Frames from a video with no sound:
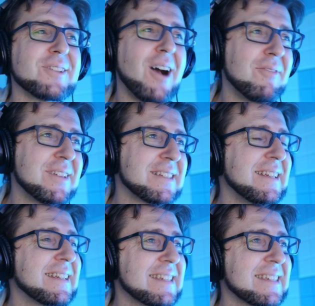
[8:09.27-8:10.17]

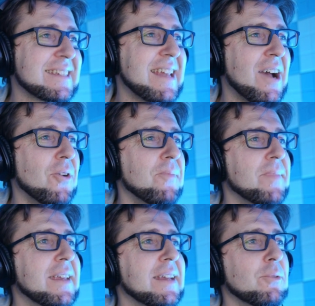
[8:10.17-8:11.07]
obviously this is now
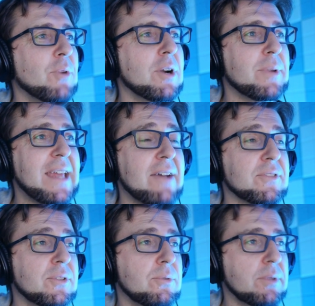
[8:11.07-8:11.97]
where we have
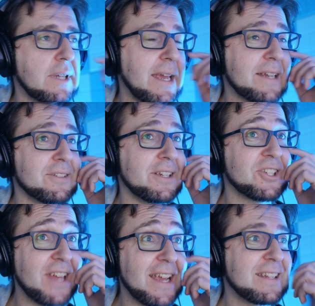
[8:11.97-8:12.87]
to do it, actually
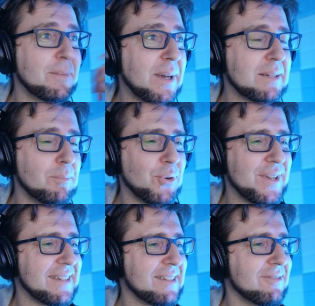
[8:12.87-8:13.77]
check the button
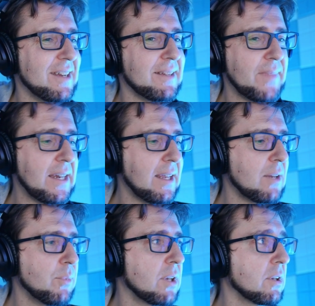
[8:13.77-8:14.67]
presses, right? And then
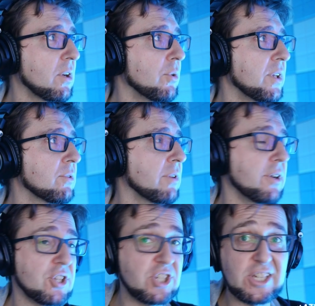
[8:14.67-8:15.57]
again, we're going to go into our
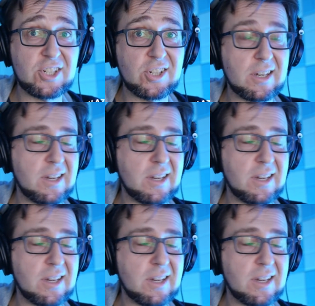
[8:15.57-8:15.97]
cheat sheet